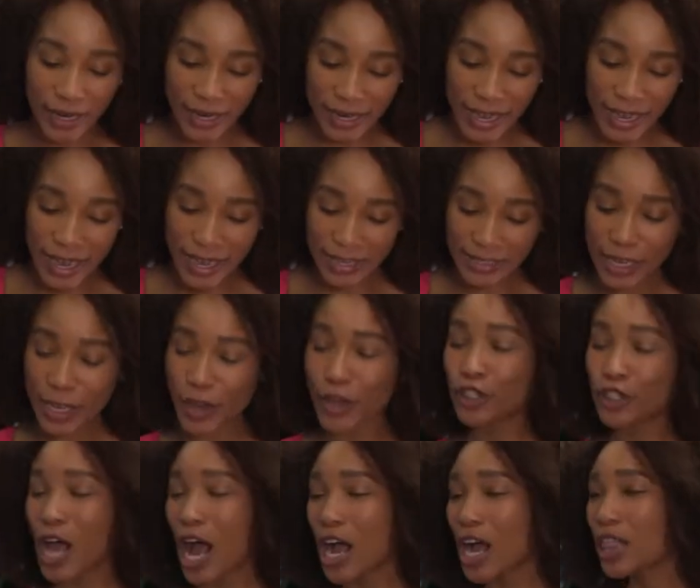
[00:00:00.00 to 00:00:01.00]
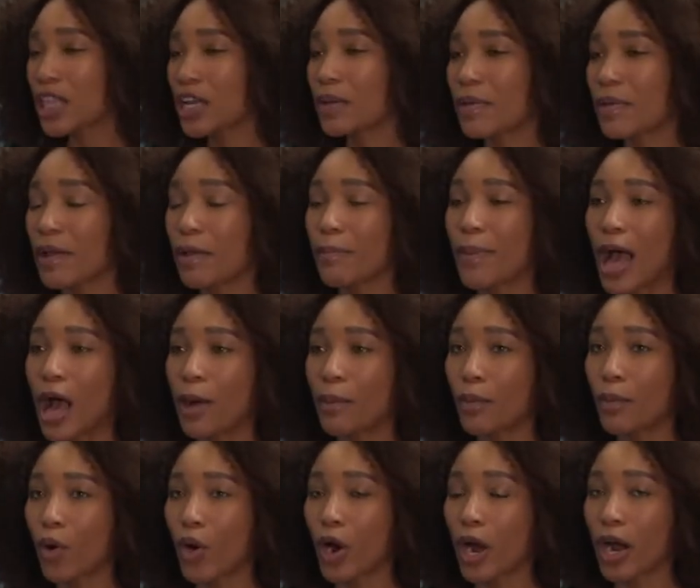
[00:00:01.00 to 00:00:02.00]
it is, can you talk a little bit about
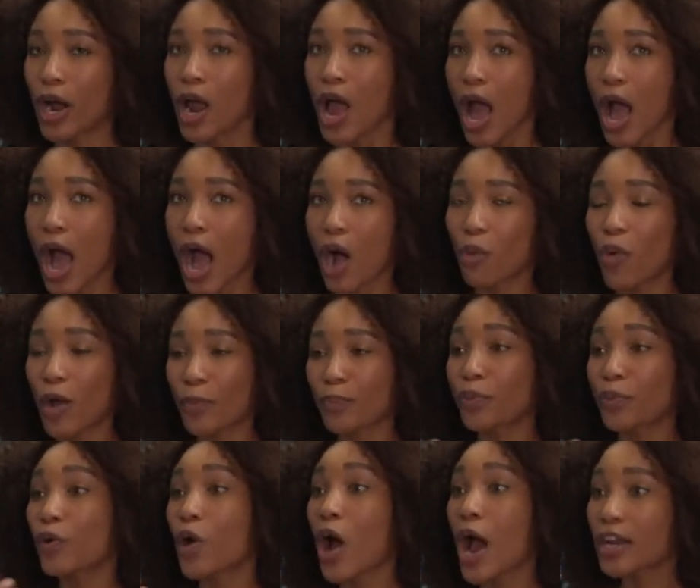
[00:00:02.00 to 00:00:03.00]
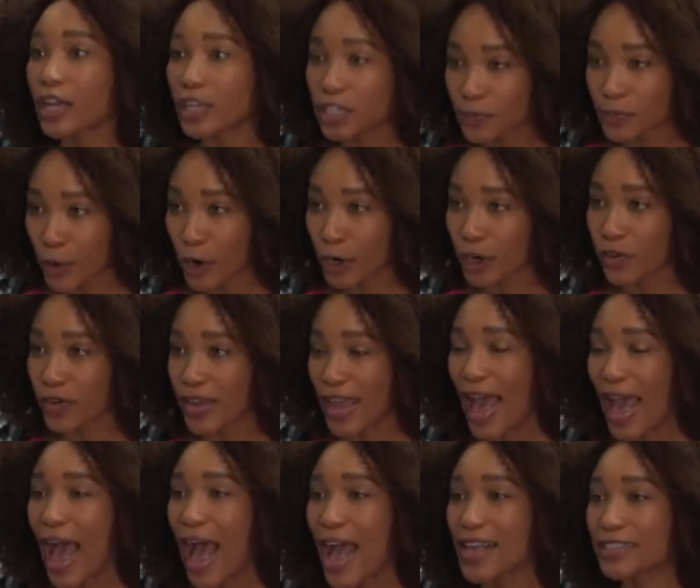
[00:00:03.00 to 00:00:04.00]
more uh, what products Mercury
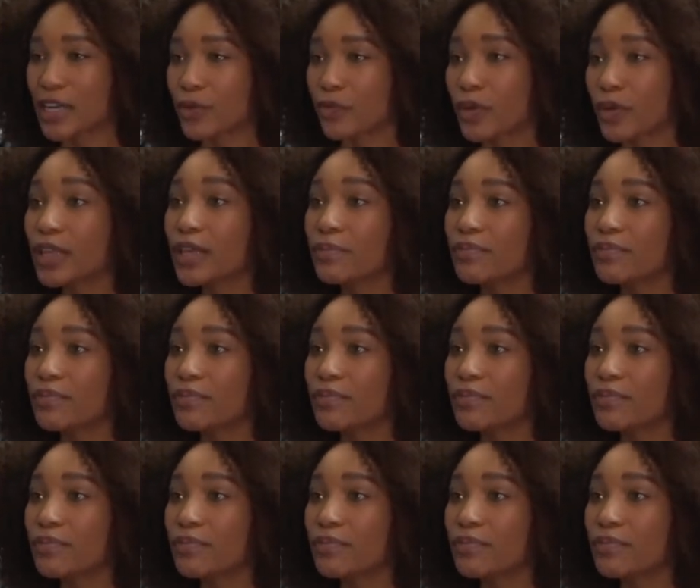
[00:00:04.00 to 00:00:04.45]
has that really